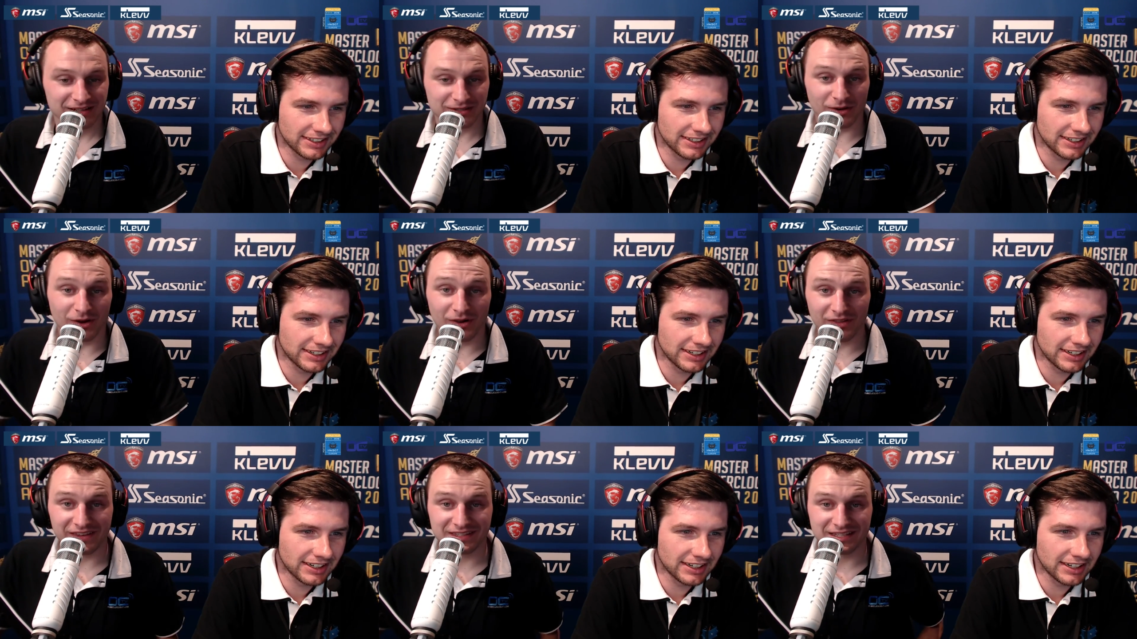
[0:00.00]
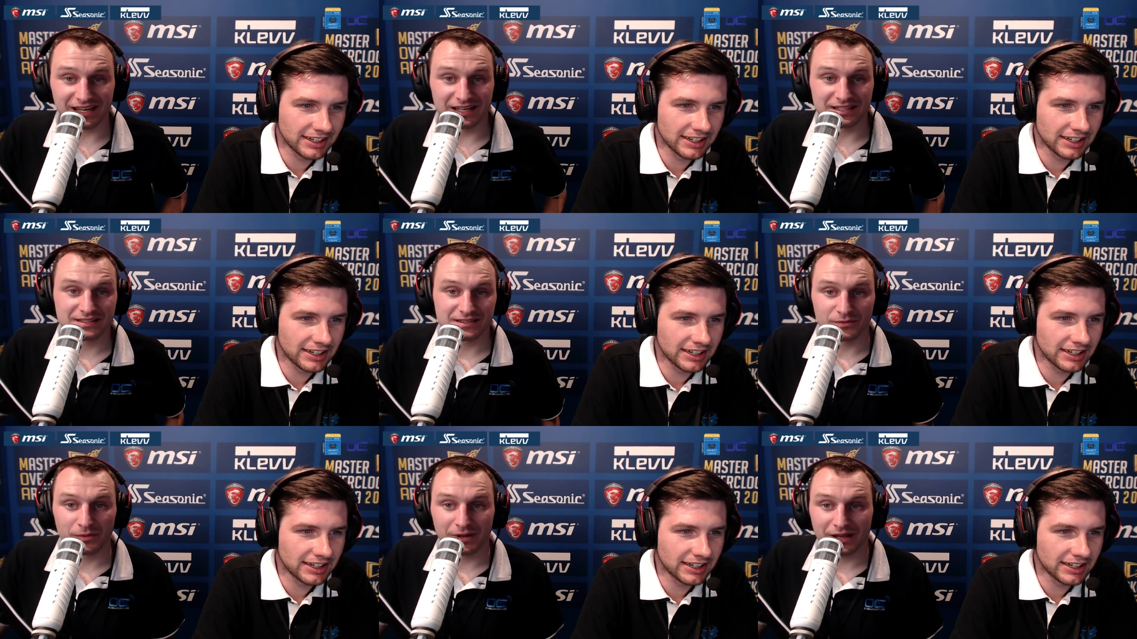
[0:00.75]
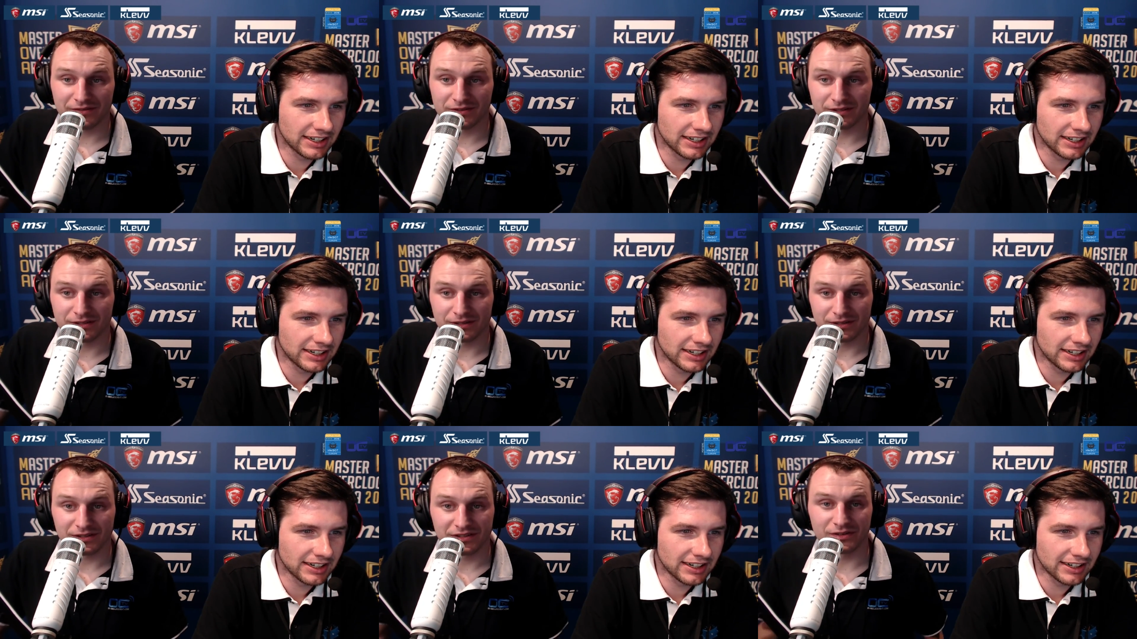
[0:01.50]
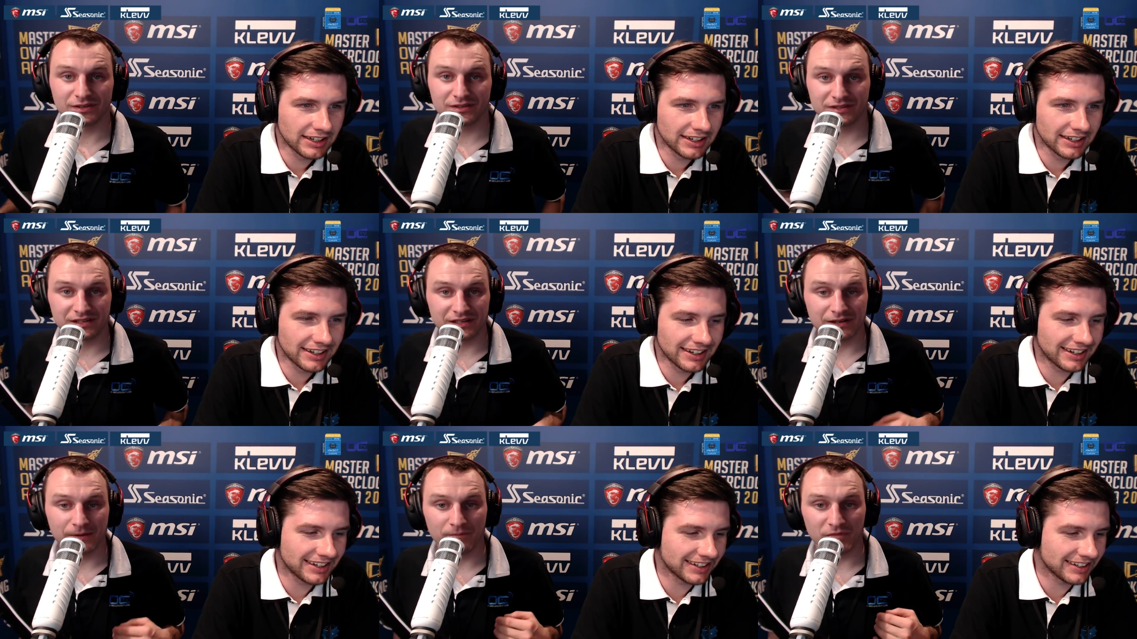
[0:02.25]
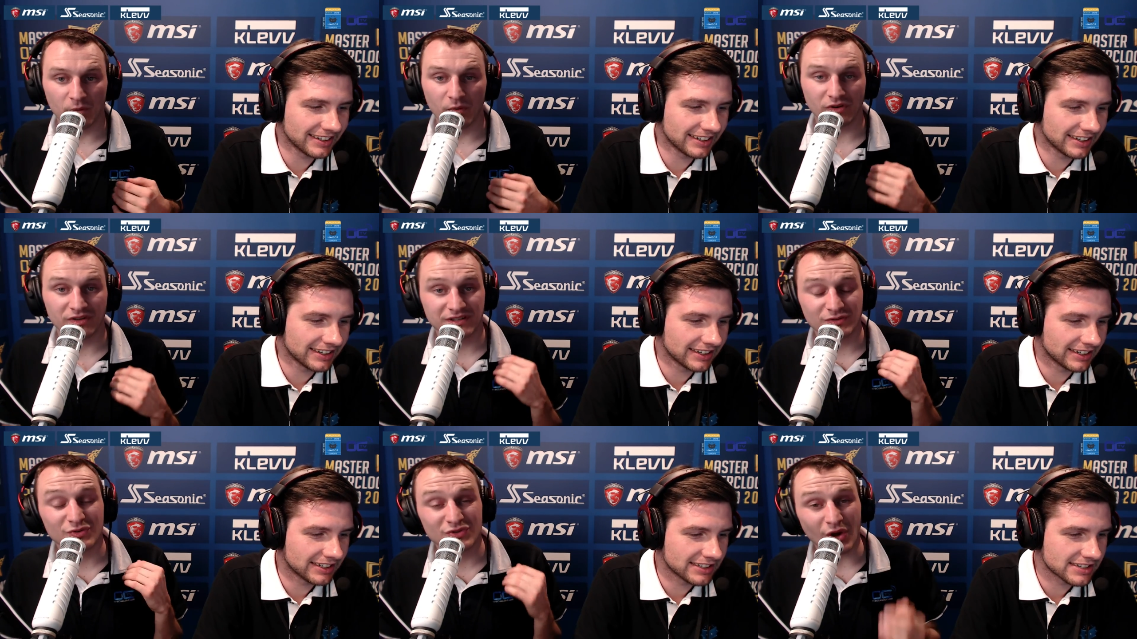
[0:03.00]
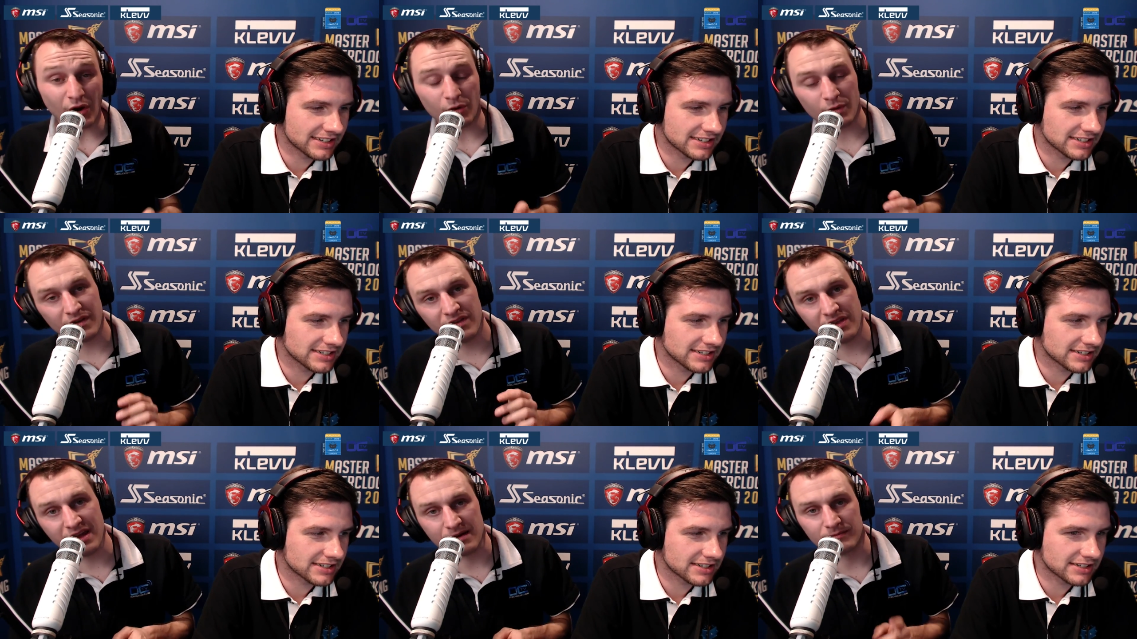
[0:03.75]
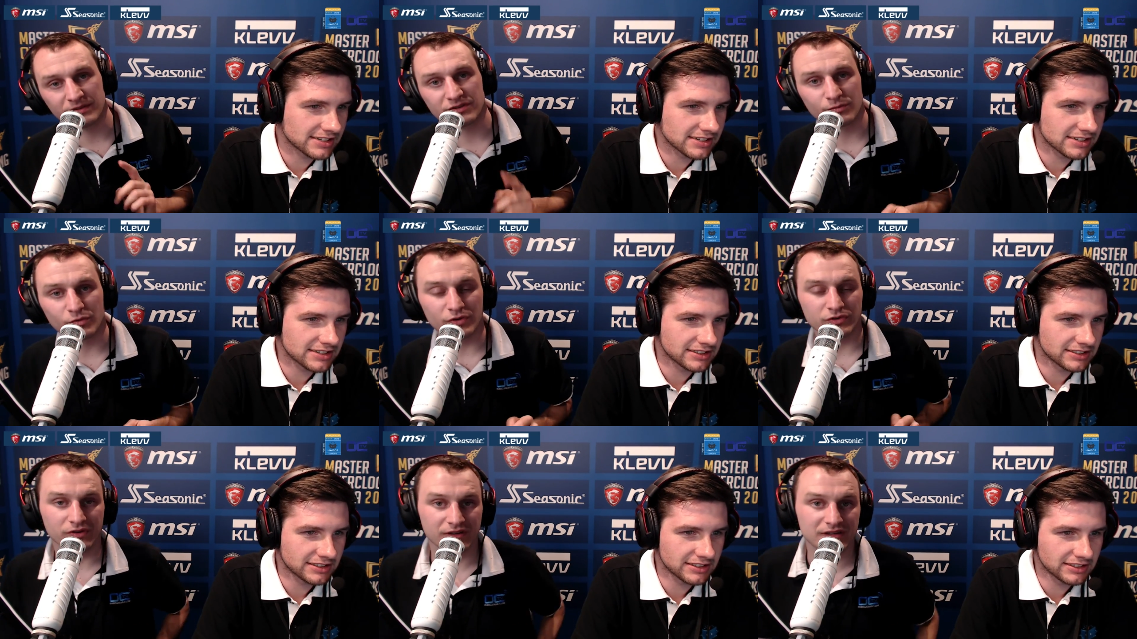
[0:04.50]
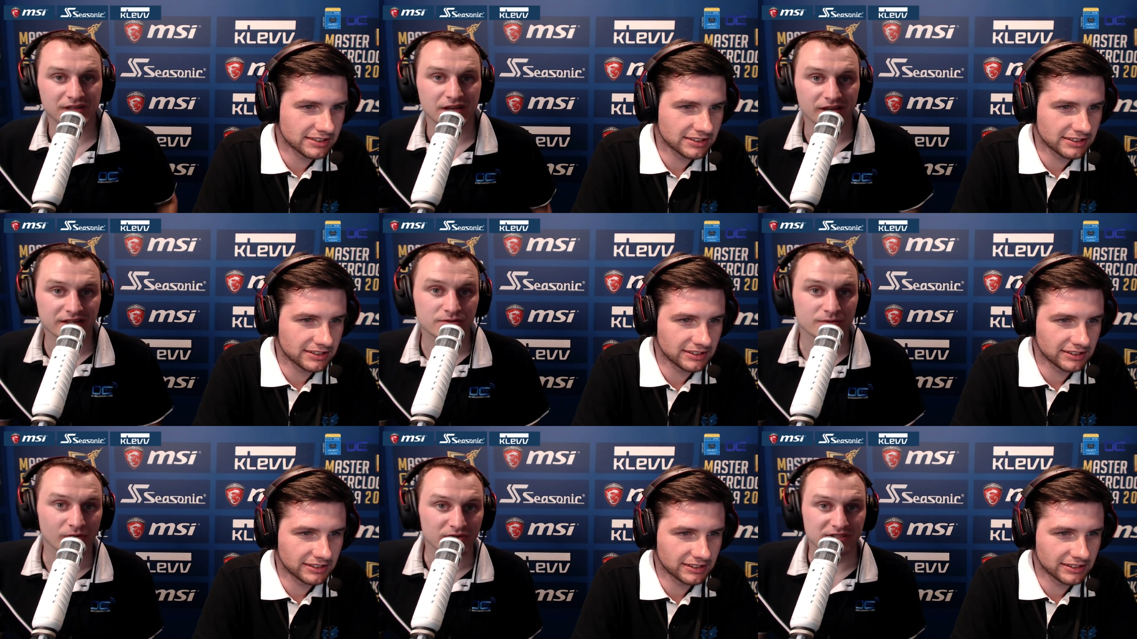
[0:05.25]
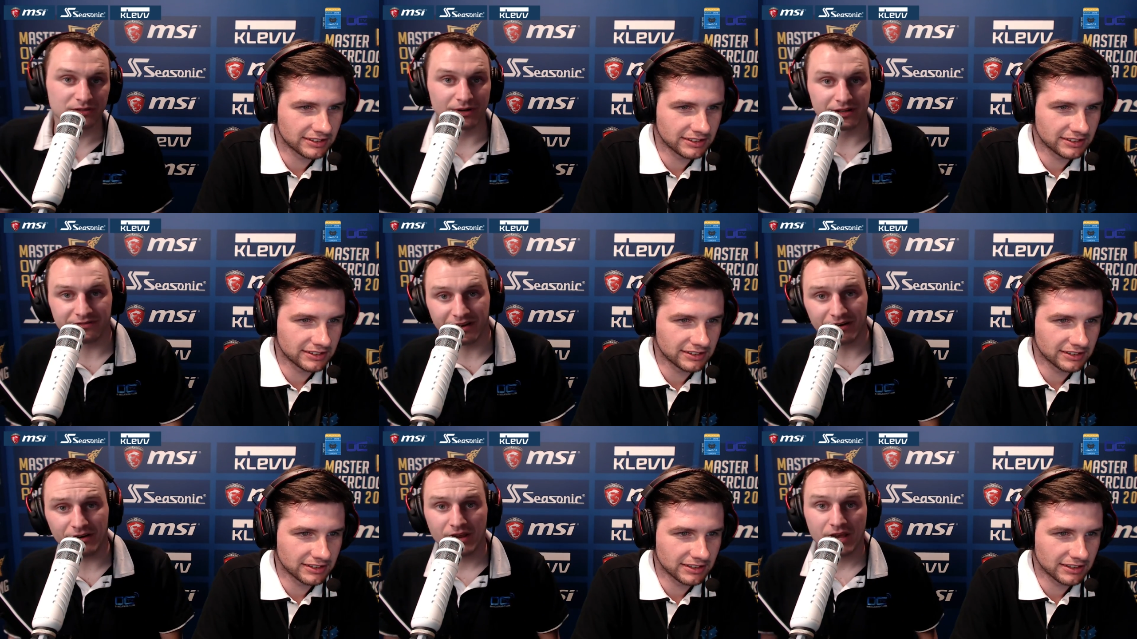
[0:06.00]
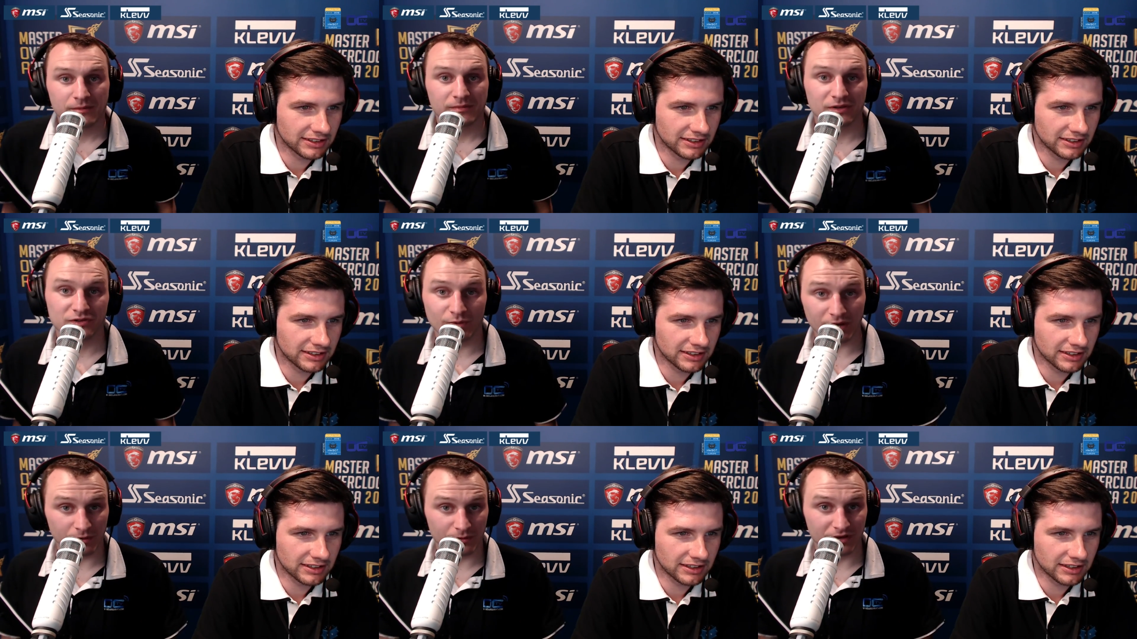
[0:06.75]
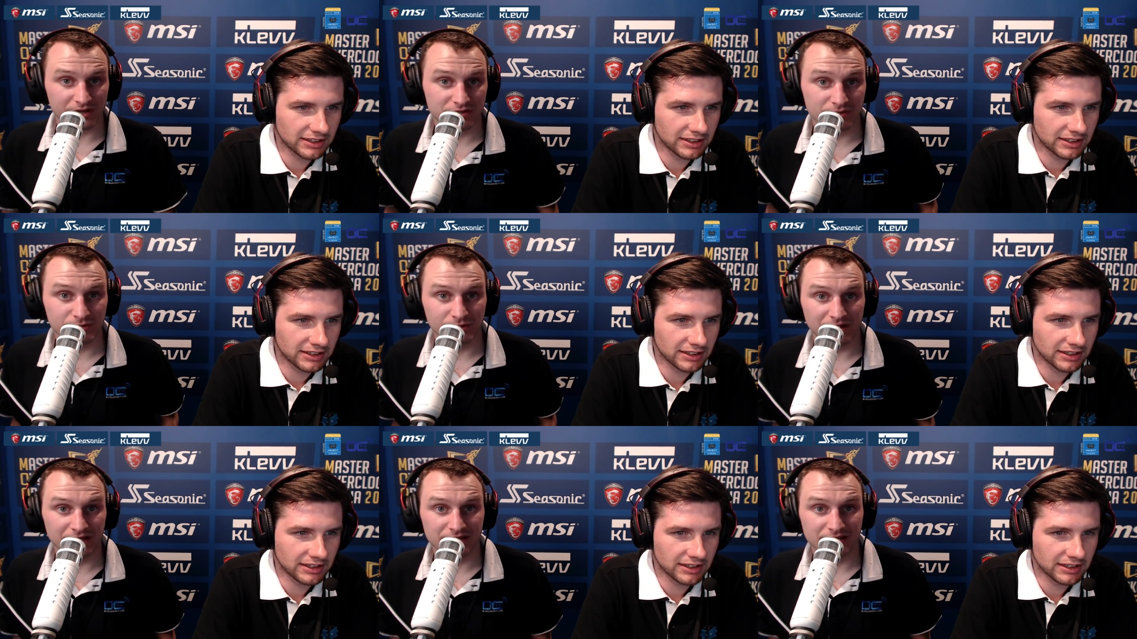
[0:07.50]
Speaker 1: So all these guys, we will have the opportunity to talk with them tomorrow during the Extreme OC qualifier, because what we want to do